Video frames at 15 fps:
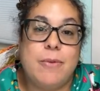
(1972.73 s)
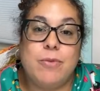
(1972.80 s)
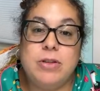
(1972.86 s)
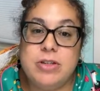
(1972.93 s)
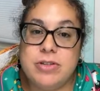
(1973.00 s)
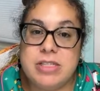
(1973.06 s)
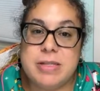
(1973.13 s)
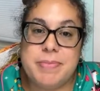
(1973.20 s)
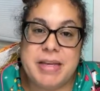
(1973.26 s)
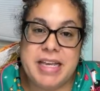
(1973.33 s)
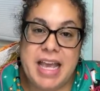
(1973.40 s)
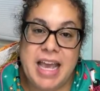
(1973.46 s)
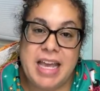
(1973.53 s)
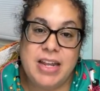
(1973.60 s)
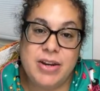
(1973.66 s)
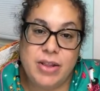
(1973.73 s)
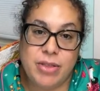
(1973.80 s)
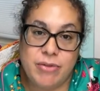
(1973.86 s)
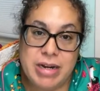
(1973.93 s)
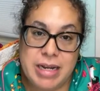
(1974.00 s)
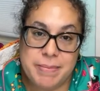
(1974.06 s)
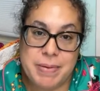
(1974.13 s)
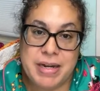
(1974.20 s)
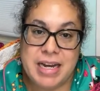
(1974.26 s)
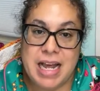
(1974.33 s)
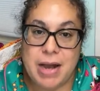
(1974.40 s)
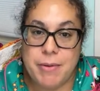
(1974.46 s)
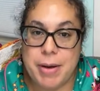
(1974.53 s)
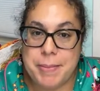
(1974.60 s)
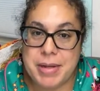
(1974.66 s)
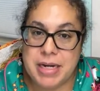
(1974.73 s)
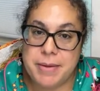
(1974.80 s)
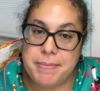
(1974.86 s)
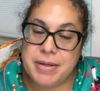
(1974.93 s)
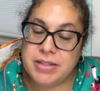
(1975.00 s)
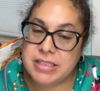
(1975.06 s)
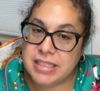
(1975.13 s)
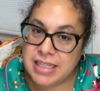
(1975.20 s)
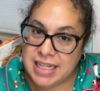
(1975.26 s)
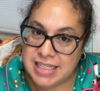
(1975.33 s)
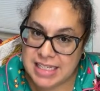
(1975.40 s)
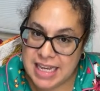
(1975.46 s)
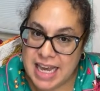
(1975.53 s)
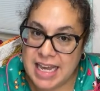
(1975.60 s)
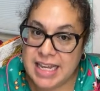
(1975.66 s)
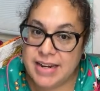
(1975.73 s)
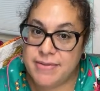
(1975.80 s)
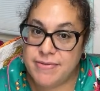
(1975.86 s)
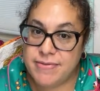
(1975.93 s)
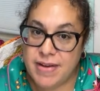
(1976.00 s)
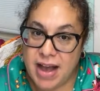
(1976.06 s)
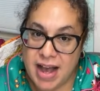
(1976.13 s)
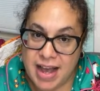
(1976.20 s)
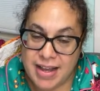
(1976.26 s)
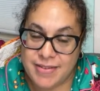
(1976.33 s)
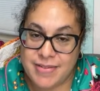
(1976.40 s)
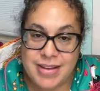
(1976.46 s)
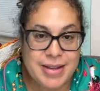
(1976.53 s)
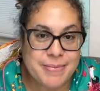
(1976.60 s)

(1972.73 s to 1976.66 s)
used to be K-3, but now I'm in a building that's K-5.